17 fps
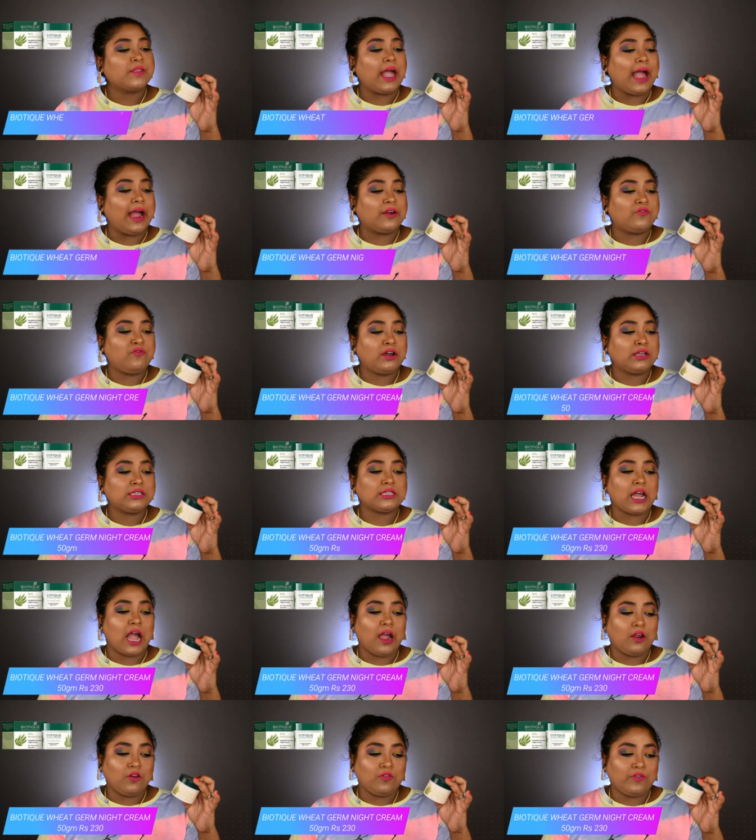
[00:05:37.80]
Advanced
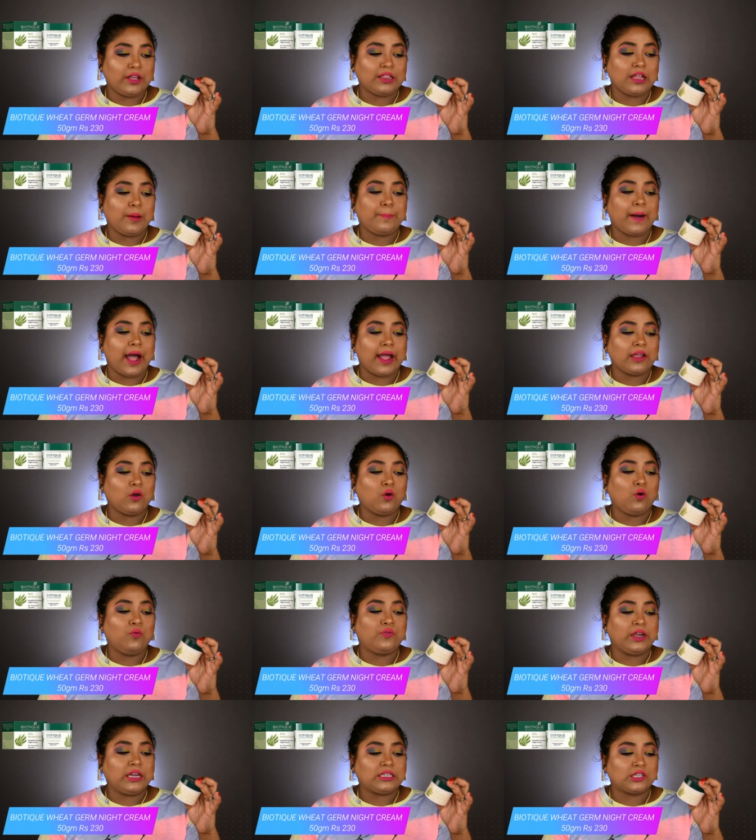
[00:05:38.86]
Ayurveda Bio
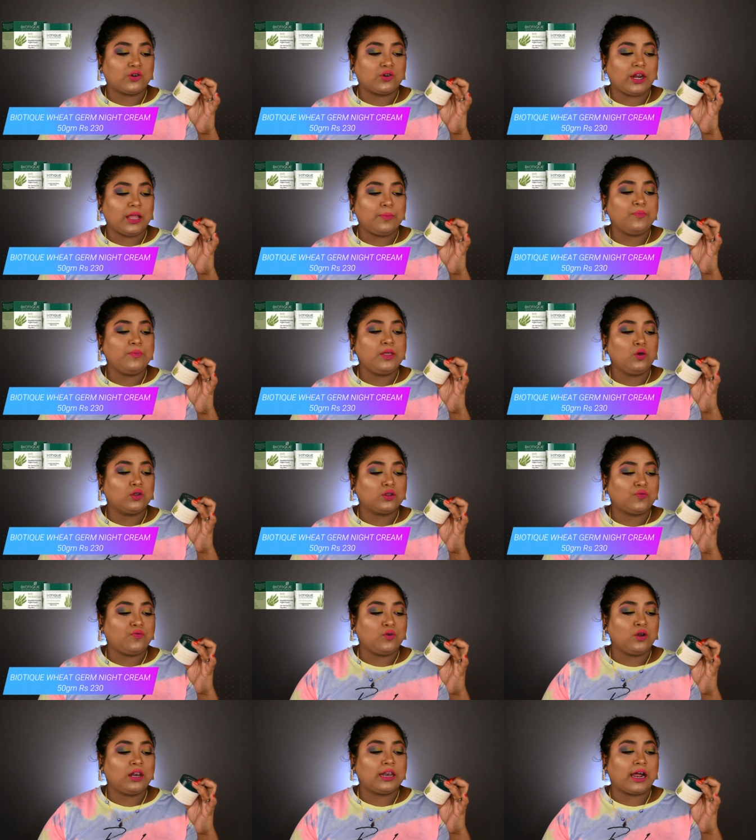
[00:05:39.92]
Wheat Germ
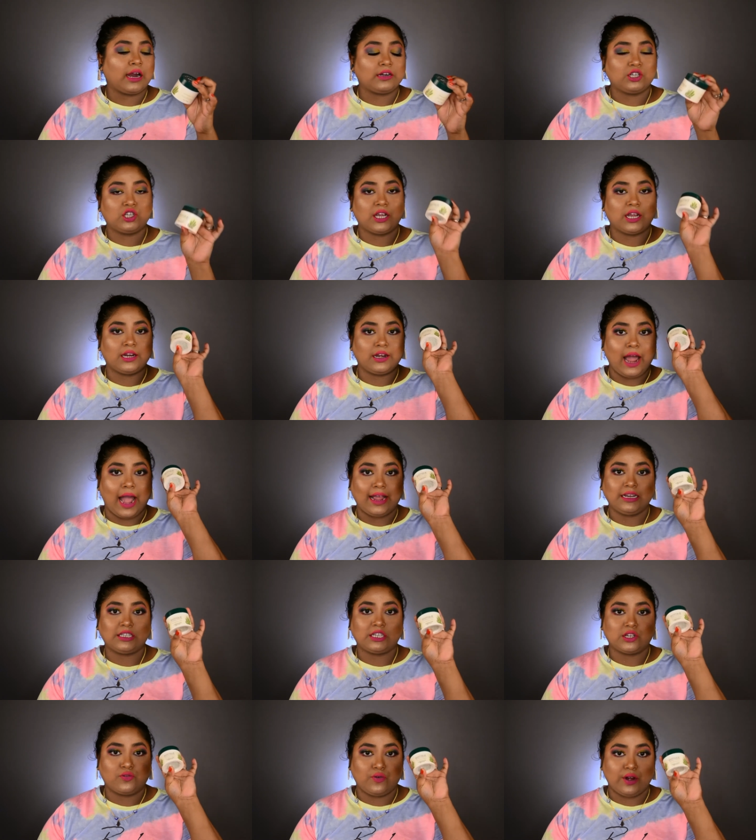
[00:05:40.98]
Youthful Nourishing
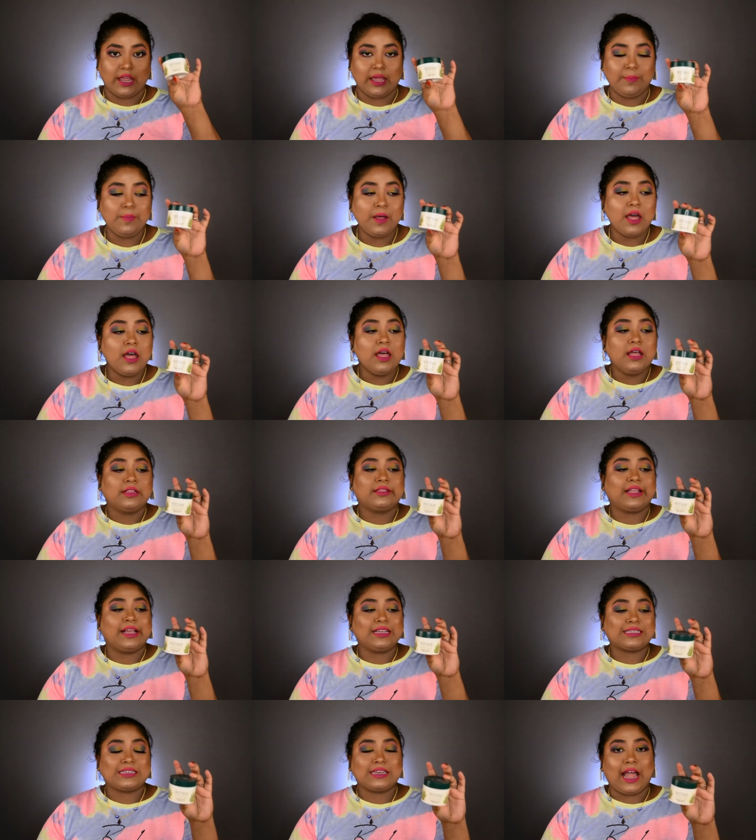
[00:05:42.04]
Night Cream.
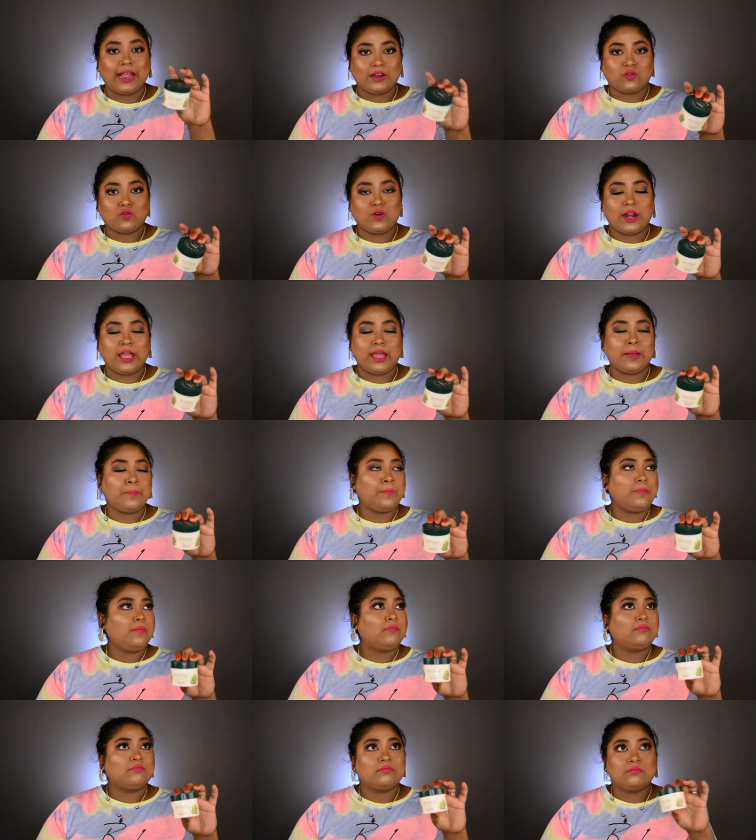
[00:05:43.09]
This night cream
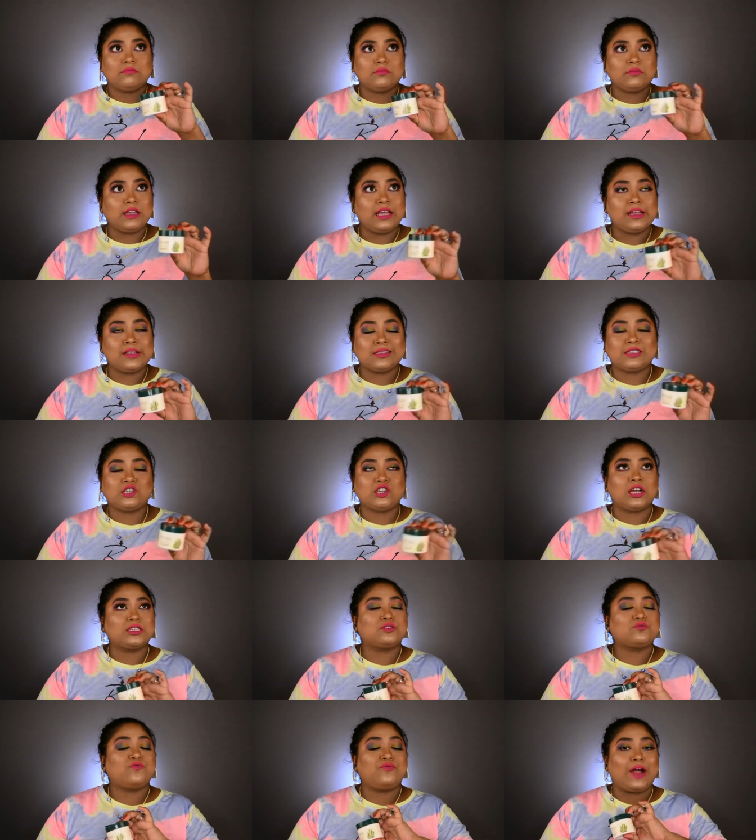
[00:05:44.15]
is
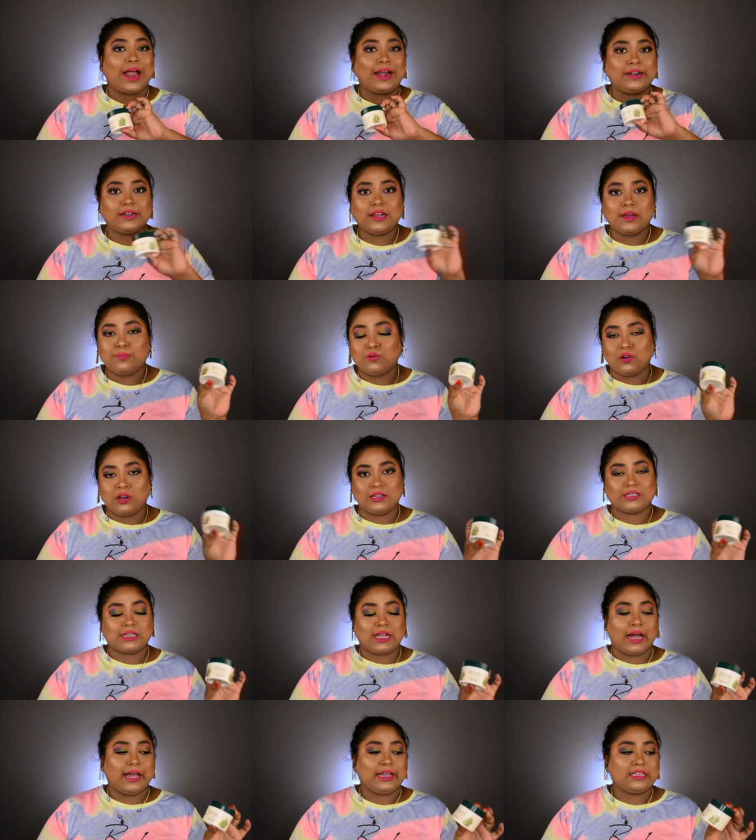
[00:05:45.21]
just fantabulous
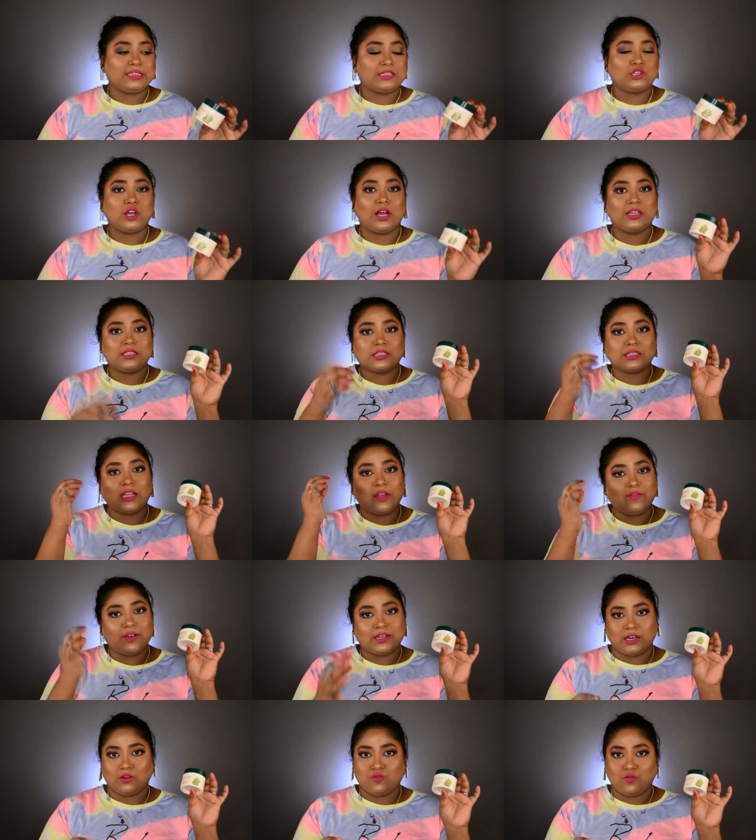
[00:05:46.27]
guys. Just give
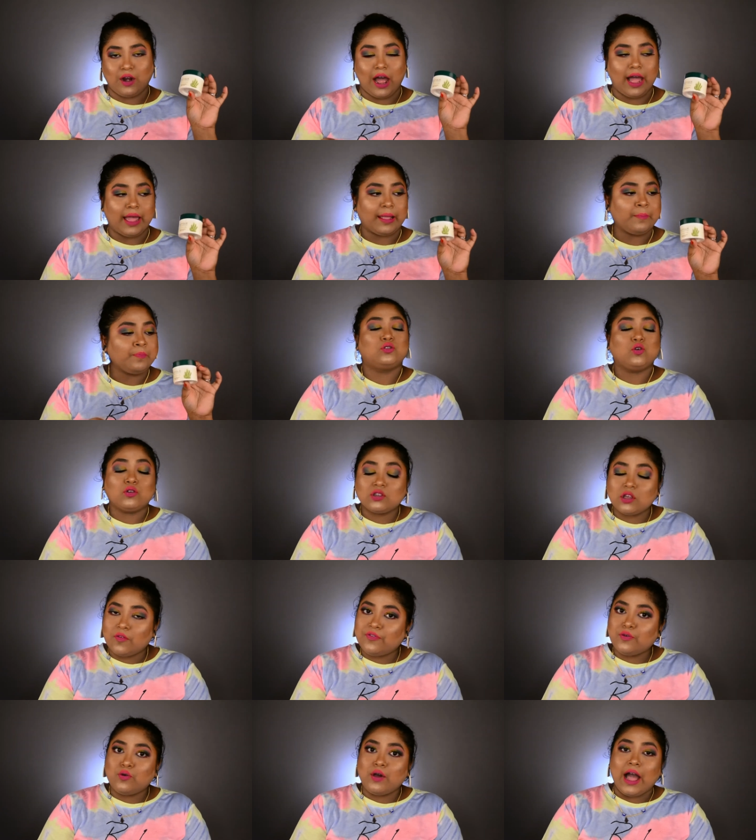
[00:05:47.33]
it a try. Those
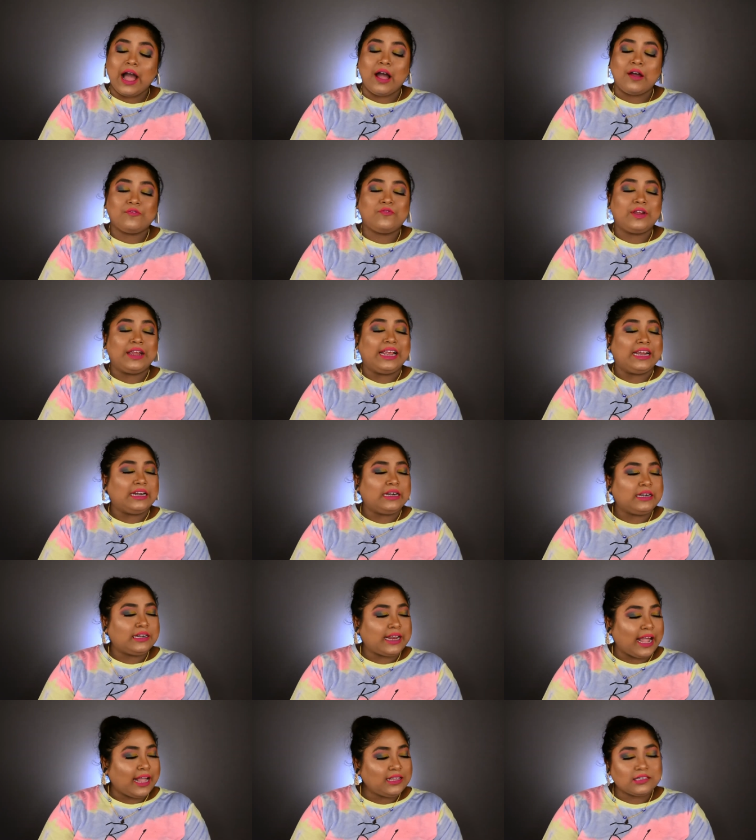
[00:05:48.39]
of you have
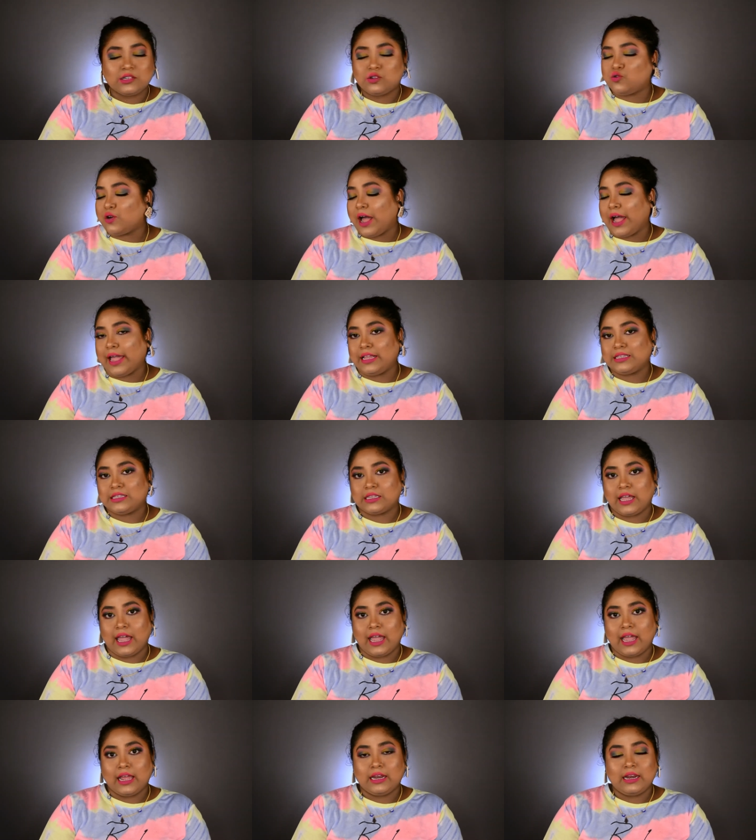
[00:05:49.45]
intense dry
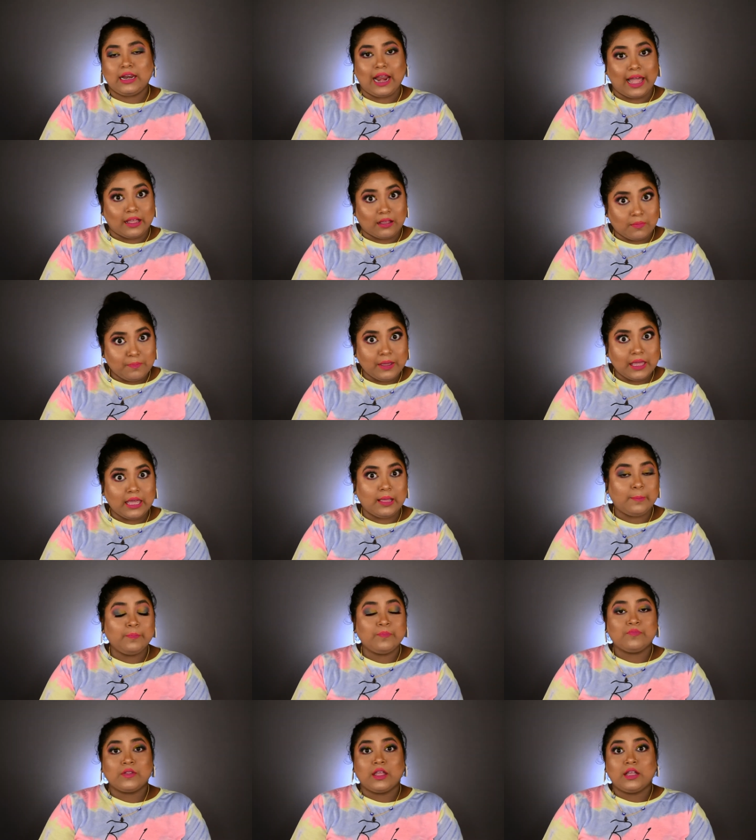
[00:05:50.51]
skin like me,
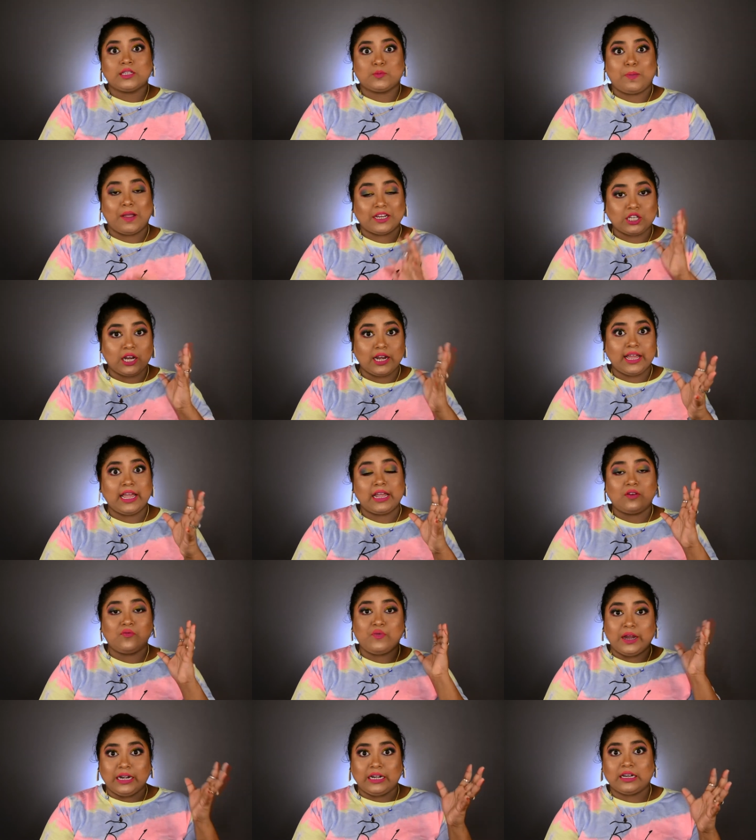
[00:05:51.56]
especially
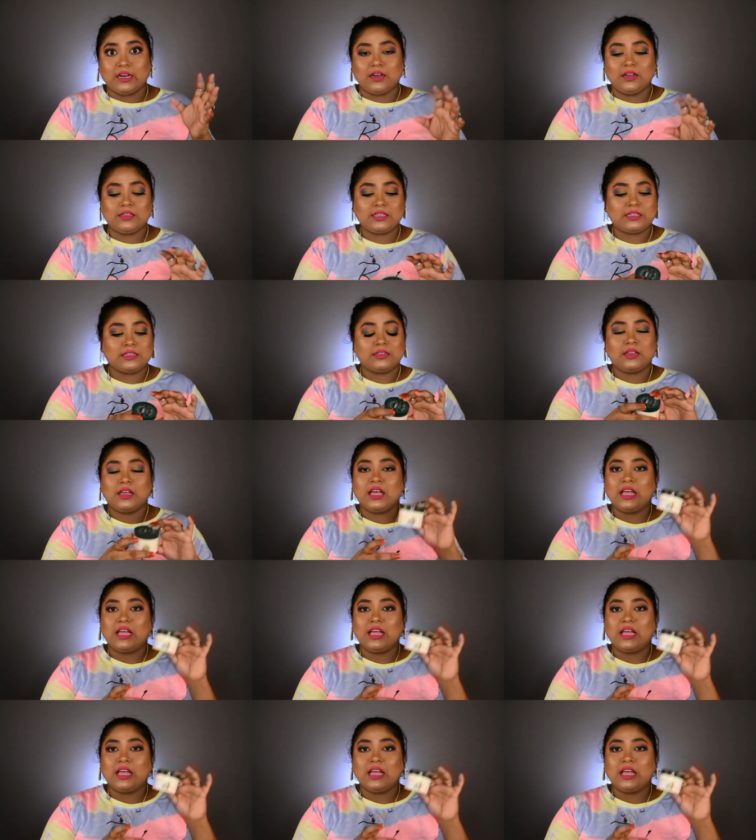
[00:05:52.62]
in winters,